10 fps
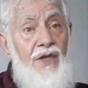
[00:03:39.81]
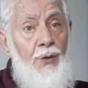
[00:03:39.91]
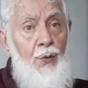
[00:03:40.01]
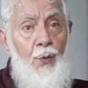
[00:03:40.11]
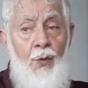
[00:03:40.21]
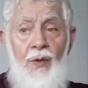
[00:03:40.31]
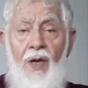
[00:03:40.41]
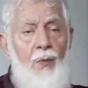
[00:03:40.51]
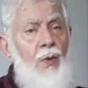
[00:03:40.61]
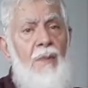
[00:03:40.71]
new
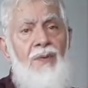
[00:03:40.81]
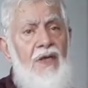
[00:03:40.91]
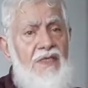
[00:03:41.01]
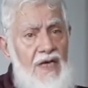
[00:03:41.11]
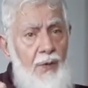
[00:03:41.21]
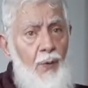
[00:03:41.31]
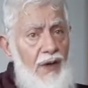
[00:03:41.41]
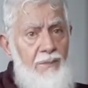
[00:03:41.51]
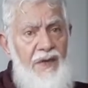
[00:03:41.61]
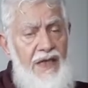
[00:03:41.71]
owner, will pay, say,
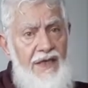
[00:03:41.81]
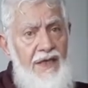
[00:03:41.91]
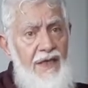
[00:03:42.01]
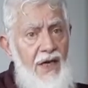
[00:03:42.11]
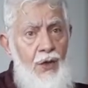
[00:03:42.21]
1 million